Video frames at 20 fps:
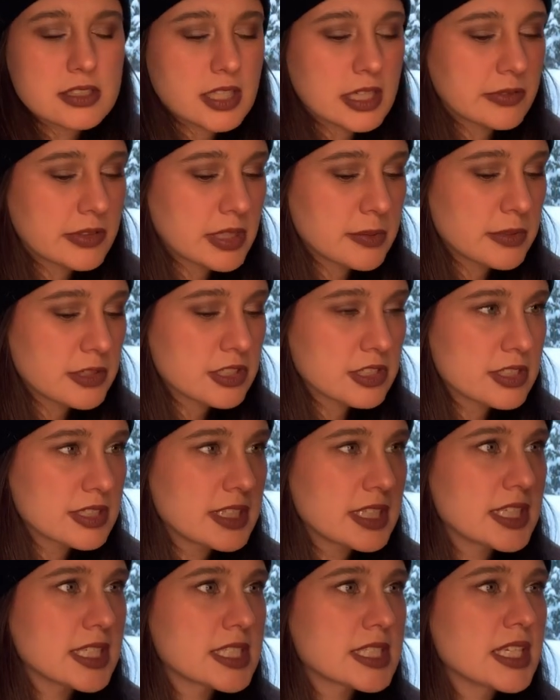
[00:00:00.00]
Day when I purchased
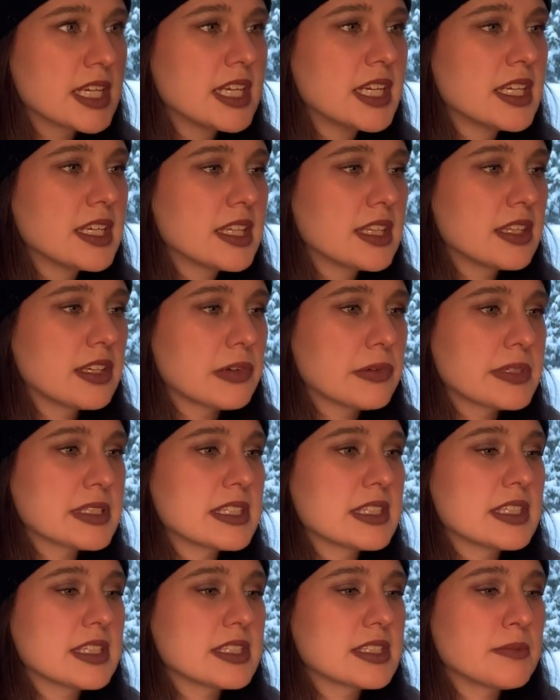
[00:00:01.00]
these. There was
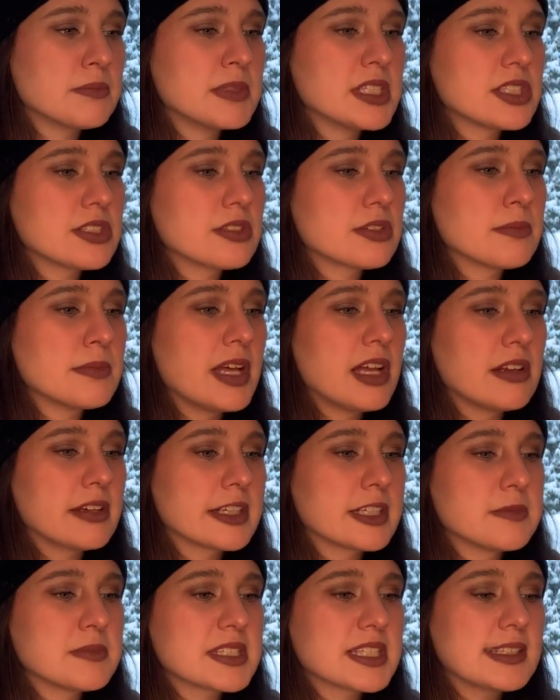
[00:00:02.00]
this Mister
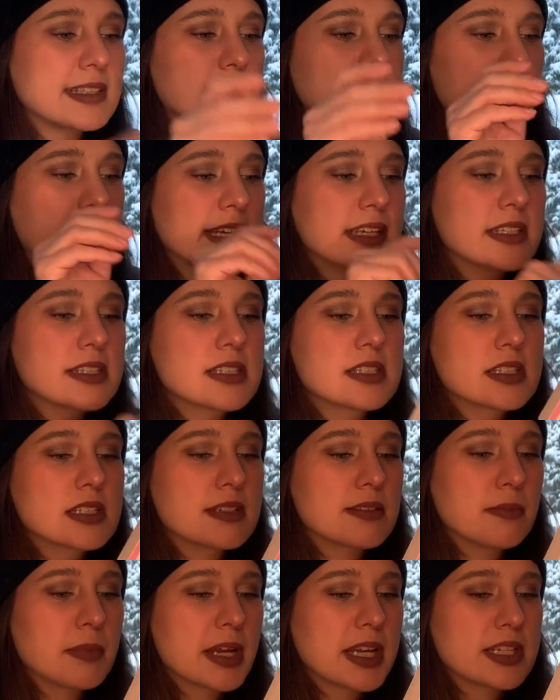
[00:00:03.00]
Malcolm's List
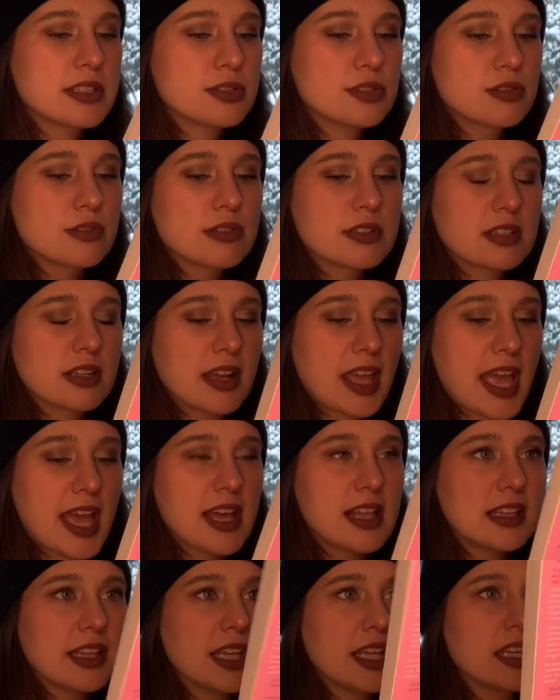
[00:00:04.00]
by Susan
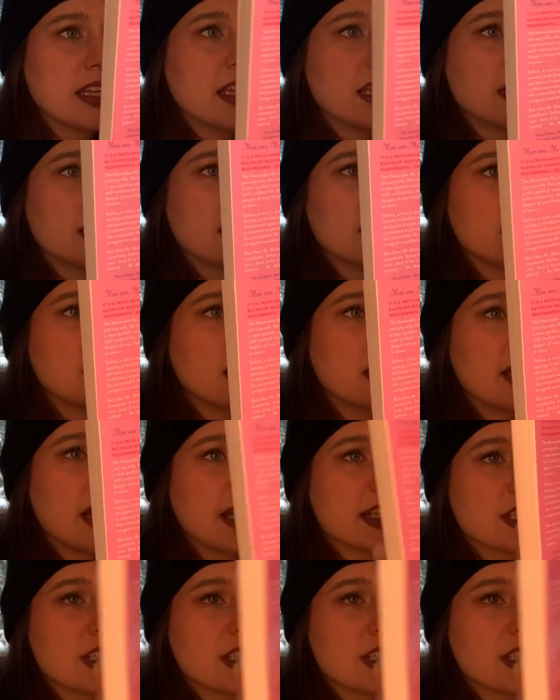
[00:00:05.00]
Allen that